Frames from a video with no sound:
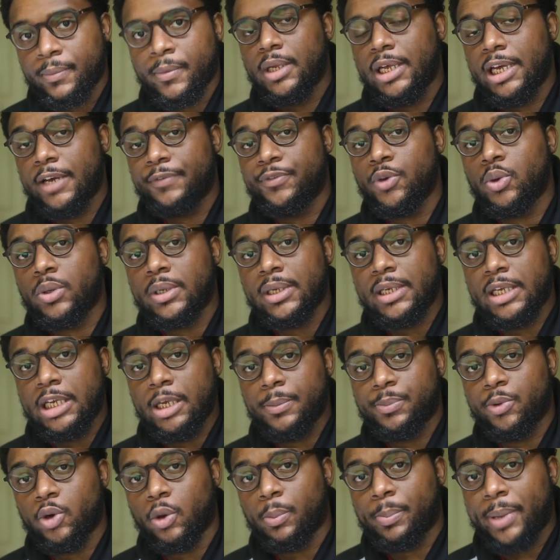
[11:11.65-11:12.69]
If you can
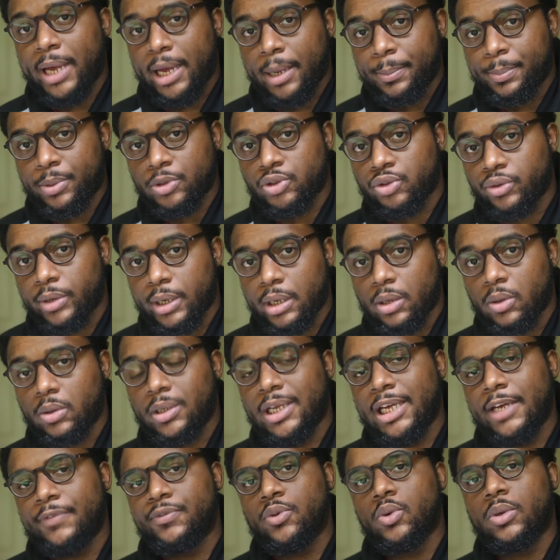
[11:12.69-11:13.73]
keep your paper trail,
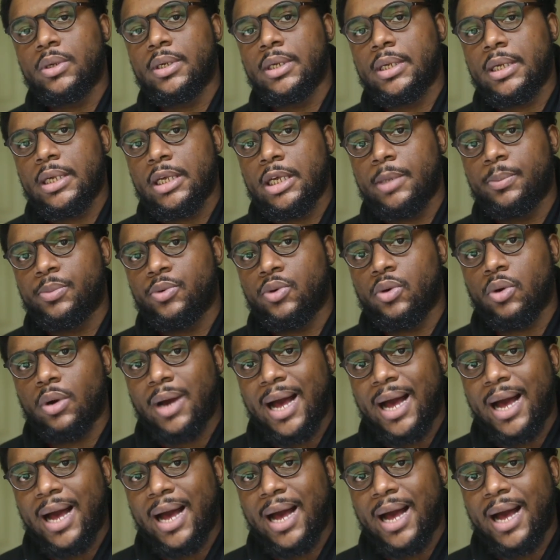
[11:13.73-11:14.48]
if you can keep your